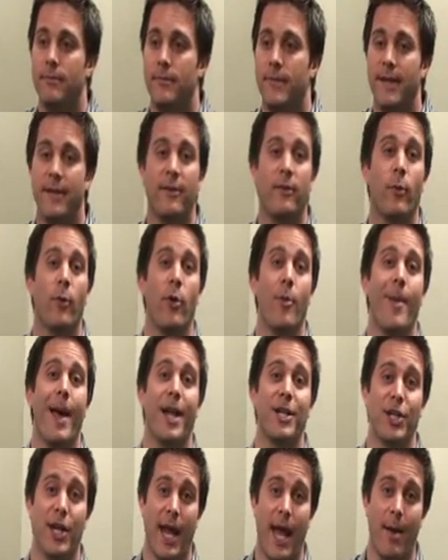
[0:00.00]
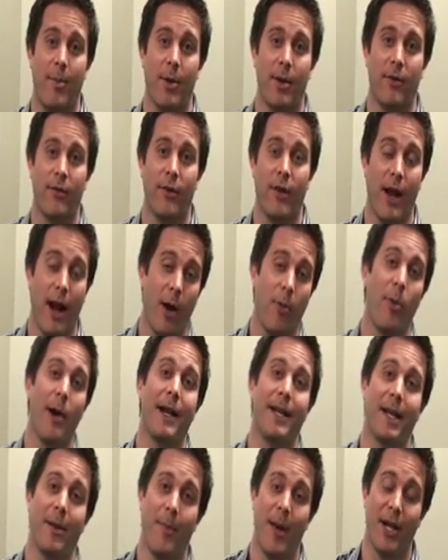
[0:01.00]
this is where the magic happens, the
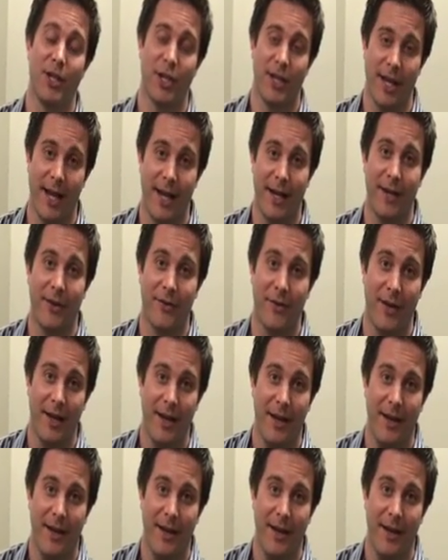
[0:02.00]
chiropractic magic, that is.